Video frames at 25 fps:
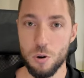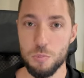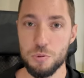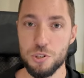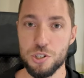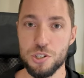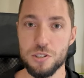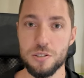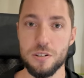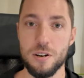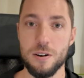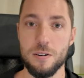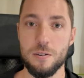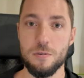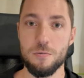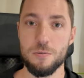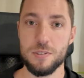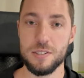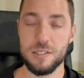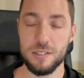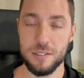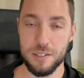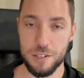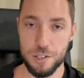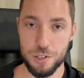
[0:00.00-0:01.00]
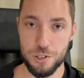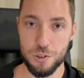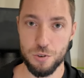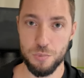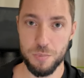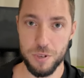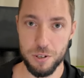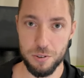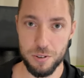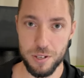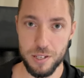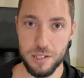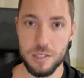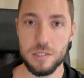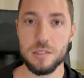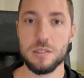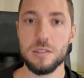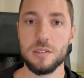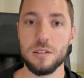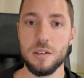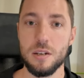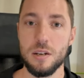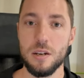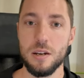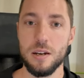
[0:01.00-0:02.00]
option are residential
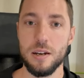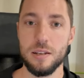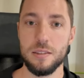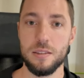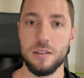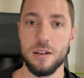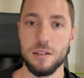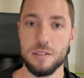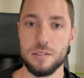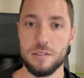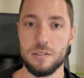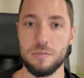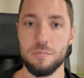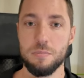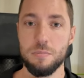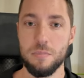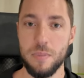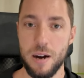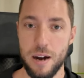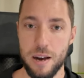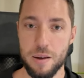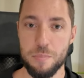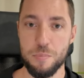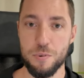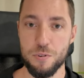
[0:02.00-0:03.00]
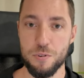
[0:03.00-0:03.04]
buildings. And that's my